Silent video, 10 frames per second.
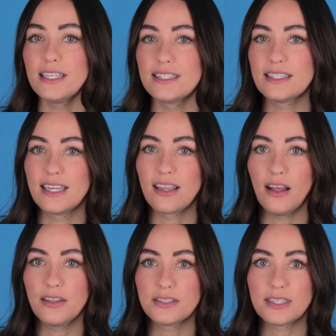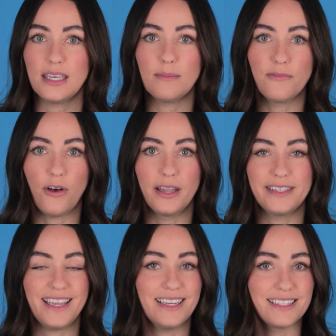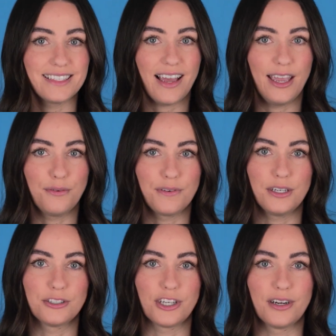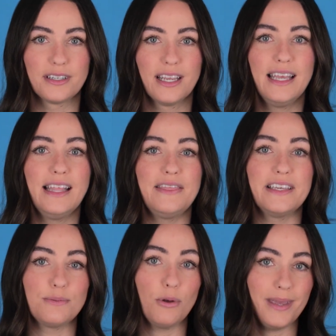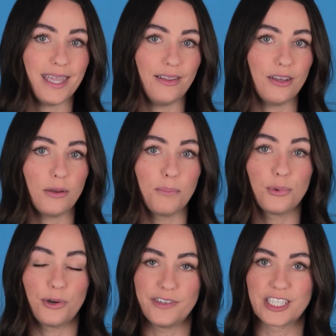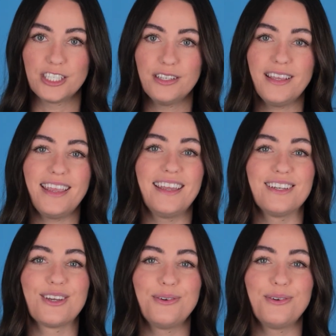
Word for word: consistent color scheme, font, and style for your chart. This will make it look professional and